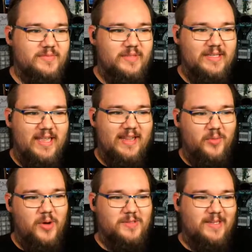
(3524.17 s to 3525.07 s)
The
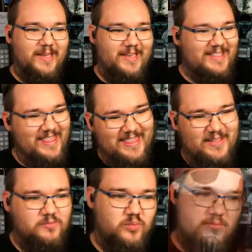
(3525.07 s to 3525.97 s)
context of all of this
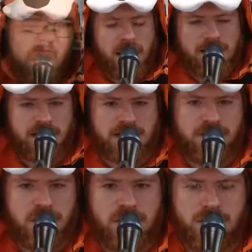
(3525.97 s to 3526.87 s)
is the
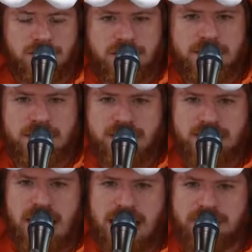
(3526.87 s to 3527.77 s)
context of all of this
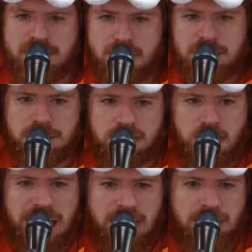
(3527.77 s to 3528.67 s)
is active measures
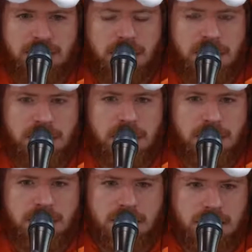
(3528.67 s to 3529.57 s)
back, right?
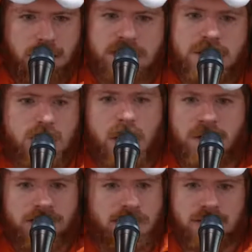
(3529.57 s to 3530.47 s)
Like we can do
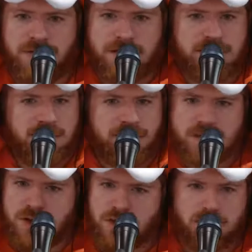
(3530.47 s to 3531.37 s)
all of the defensive
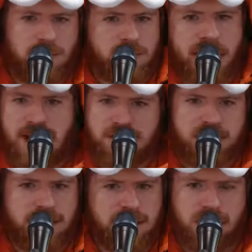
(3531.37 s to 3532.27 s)
internal
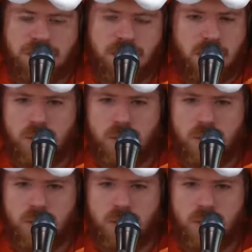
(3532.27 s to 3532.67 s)
reaction and,